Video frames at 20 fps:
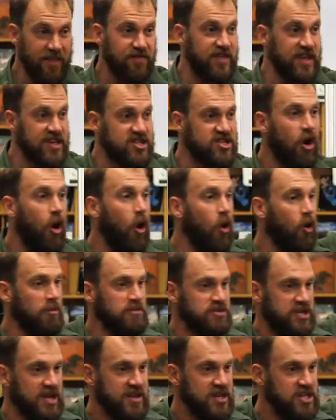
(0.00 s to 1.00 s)
this home
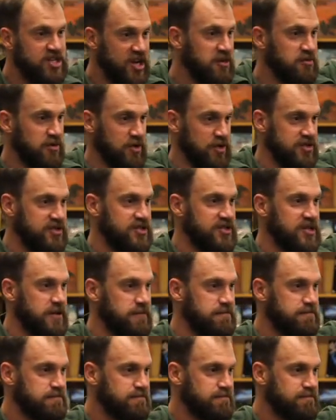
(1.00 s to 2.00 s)
to the generals."
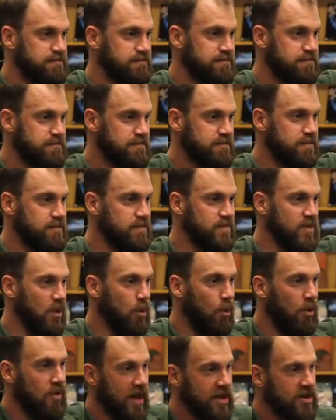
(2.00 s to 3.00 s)

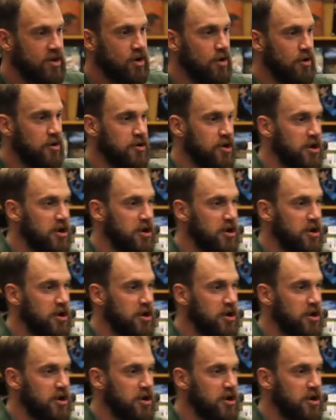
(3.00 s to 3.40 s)
Well, that courier